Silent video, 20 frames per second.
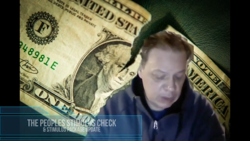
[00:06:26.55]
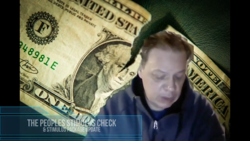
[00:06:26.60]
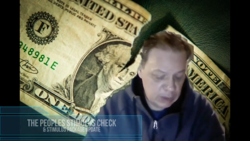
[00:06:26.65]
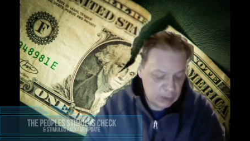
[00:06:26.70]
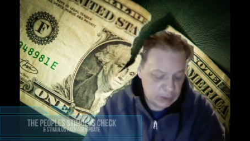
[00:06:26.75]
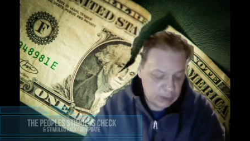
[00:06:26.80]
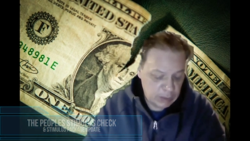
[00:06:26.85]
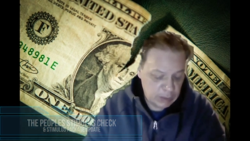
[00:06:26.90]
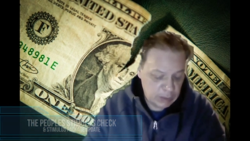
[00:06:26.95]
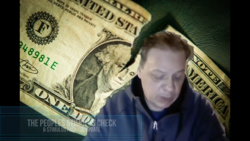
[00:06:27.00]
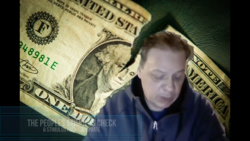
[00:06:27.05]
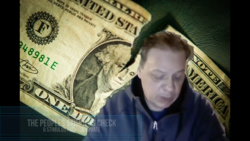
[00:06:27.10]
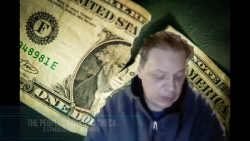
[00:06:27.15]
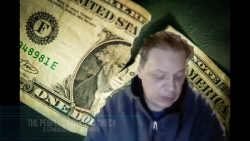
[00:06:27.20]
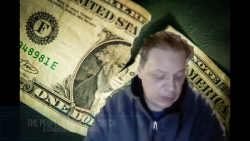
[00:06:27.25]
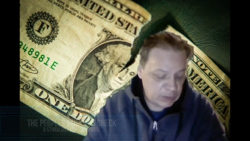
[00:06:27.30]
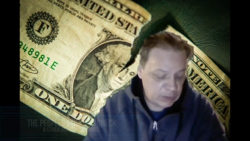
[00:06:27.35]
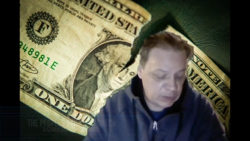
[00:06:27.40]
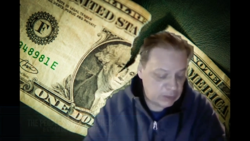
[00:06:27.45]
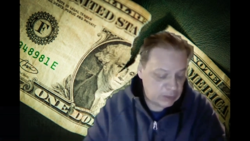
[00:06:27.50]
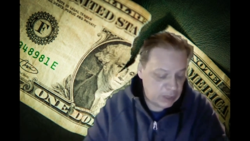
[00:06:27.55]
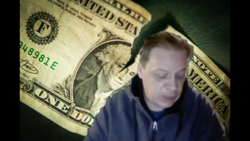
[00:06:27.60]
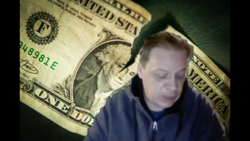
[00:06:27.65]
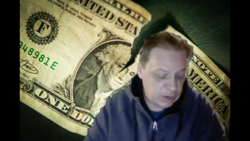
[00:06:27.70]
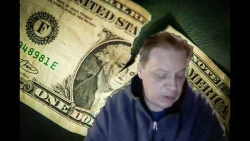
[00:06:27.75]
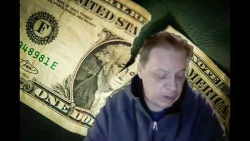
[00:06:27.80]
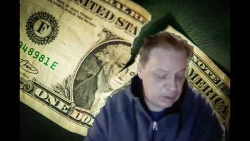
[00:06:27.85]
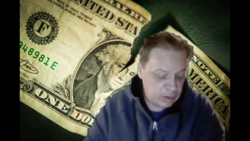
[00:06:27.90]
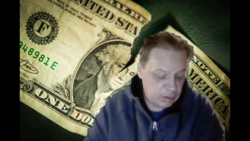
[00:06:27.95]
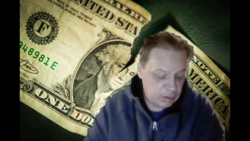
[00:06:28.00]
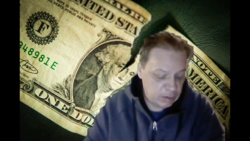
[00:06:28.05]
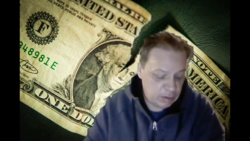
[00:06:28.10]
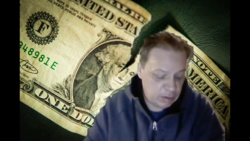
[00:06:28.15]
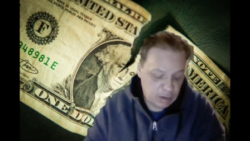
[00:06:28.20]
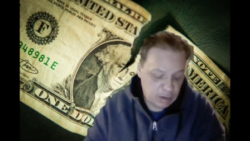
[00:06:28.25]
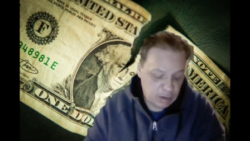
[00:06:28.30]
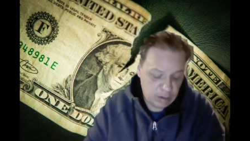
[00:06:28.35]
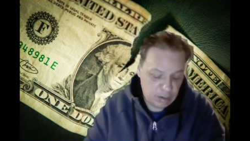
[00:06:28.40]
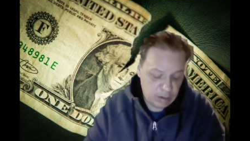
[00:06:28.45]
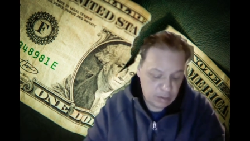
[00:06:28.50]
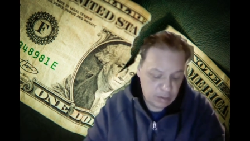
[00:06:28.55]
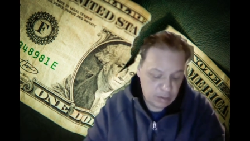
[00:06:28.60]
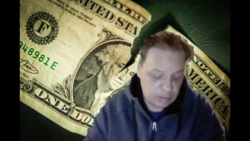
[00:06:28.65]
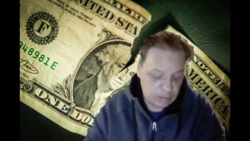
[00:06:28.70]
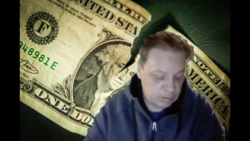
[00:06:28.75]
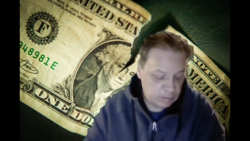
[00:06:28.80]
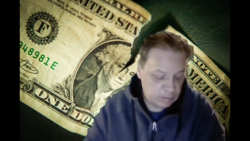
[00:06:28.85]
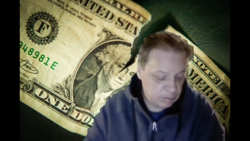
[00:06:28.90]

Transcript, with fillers: the Democrats in the Senate are